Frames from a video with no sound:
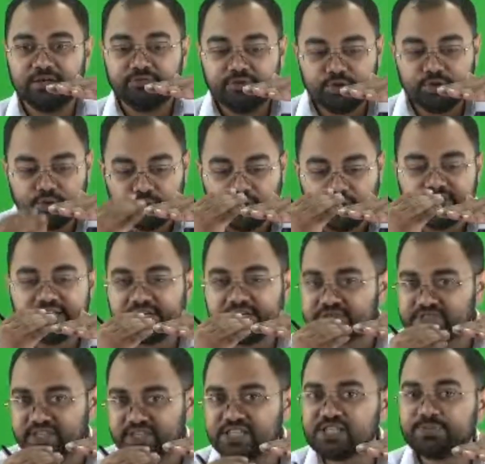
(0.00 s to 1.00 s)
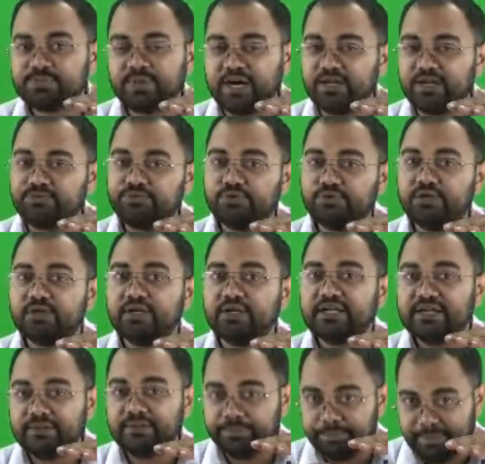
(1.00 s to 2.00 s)
We do not have such powerful
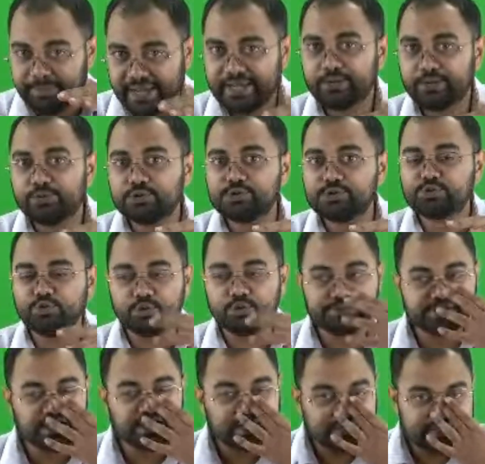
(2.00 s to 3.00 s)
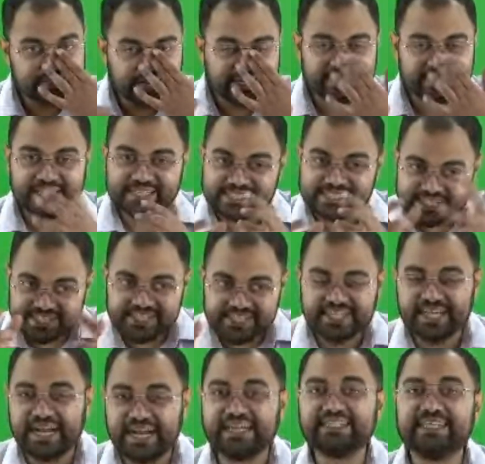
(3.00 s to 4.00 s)
microscopes that can
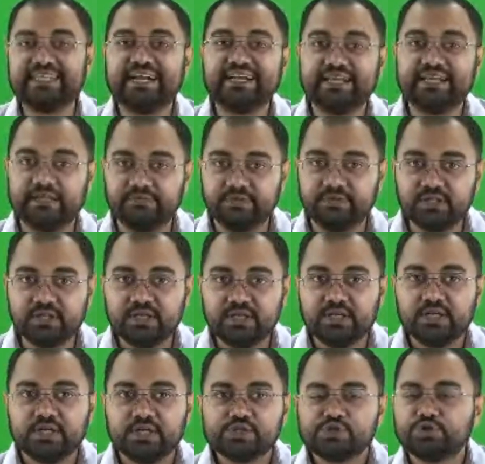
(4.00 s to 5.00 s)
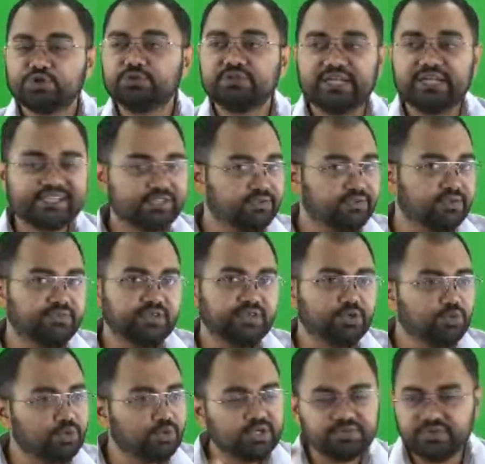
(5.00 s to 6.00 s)
see at that level. So that's why we
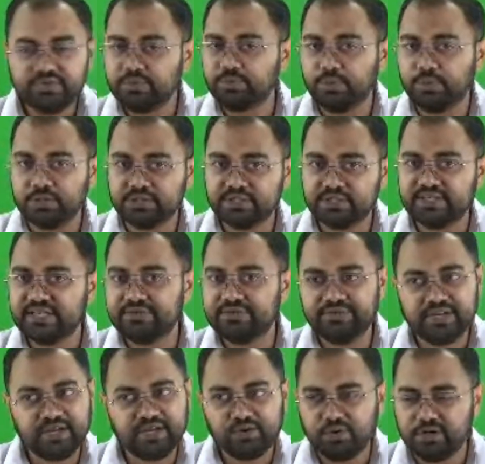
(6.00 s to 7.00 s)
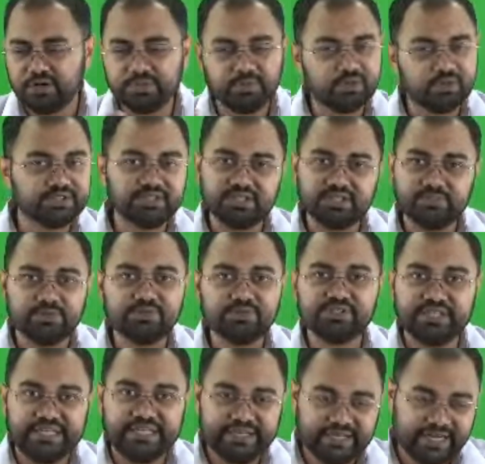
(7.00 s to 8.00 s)
don't even bother, and we are not bothered about
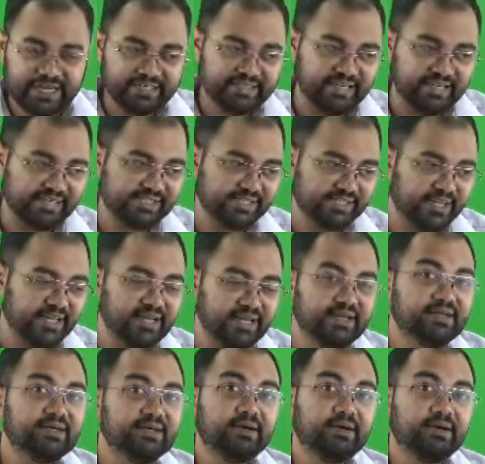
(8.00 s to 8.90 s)
seeing at that scale.